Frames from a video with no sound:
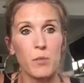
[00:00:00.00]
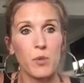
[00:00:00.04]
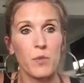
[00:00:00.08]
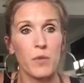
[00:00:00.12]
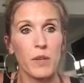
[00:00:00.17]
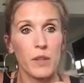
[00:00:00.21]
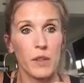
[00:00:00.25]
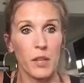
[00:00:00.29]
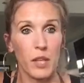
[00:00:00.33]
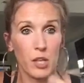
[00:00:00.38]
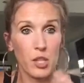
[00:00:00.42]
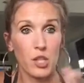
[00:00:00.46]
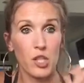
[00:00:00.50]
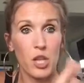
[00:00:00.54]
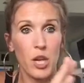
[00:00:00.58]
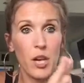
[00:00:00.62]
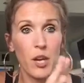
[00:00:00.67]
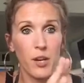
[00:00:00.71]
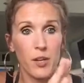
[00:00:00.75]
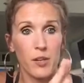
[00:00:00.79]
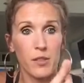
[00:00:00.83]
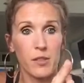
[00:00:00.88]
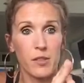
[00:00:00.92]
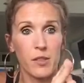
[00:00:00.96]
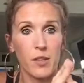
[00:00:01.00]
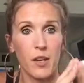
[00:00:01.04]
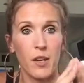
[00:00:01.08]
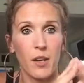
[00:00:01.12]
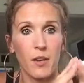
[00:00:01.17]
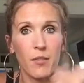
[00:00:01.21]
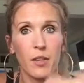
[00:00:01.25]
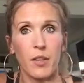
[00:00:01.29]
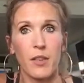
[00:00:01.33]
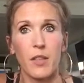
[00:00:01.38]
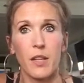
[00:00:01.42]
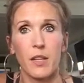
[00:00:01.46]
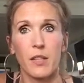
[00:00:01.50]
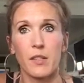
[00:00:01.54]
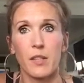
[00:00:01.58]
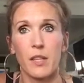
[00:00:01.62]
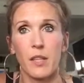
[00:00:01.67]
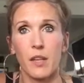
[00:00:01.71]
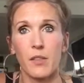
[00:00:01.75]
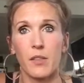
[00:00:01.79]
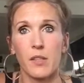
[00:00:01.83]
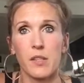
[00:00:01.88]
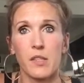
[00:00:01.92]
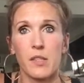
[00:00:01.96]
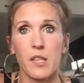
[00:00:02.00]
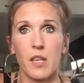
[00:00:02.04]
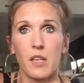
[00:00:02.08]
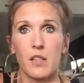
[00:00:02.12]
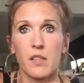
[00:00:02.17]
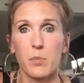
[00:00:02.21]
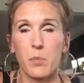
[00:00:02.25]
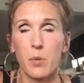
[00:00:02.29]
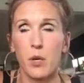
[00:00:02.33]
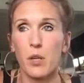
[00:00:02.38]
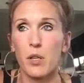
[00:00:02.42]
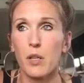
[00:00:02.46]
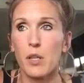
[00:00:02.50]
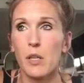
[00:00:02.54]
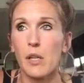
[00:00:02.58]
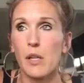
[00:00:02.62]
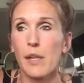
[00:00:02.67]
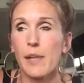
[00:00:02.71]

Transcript: moving like chairs and everything to get this tennis ball.